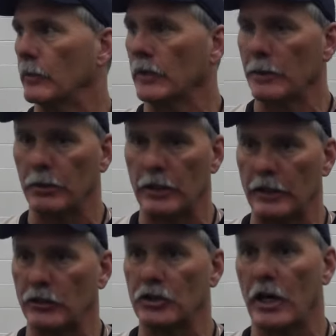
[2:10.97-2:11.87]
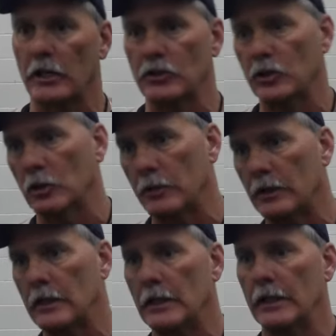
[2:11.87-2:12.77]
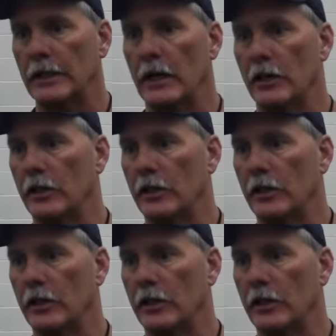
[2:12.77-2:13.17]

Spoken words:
We've been playing inside some and out at